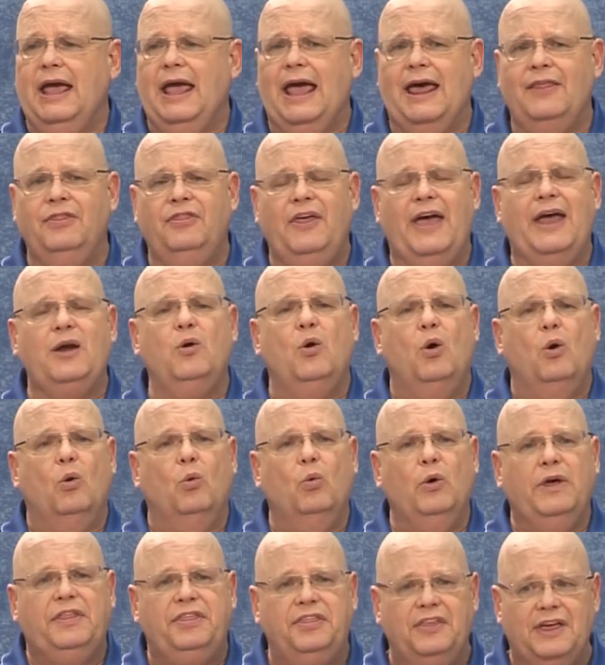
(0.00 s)
And then
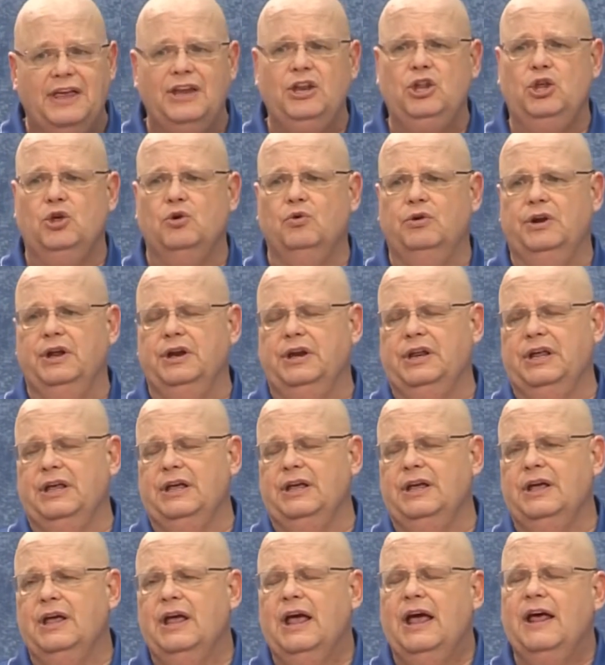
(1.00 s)
within
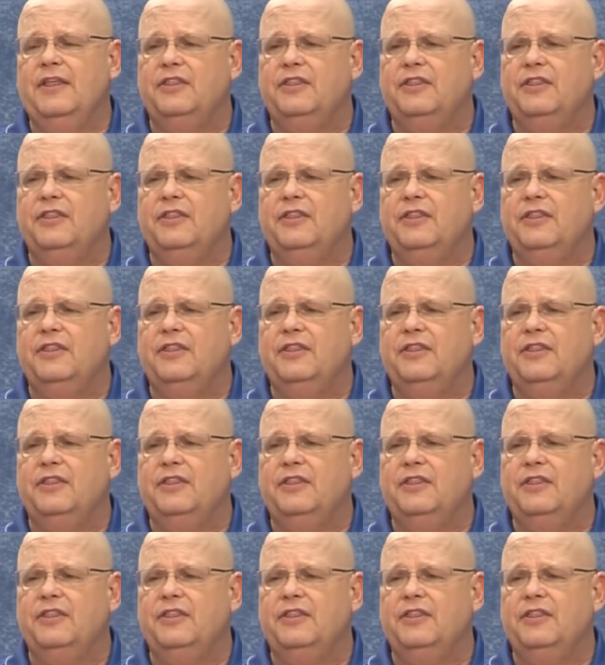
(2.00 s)
unity,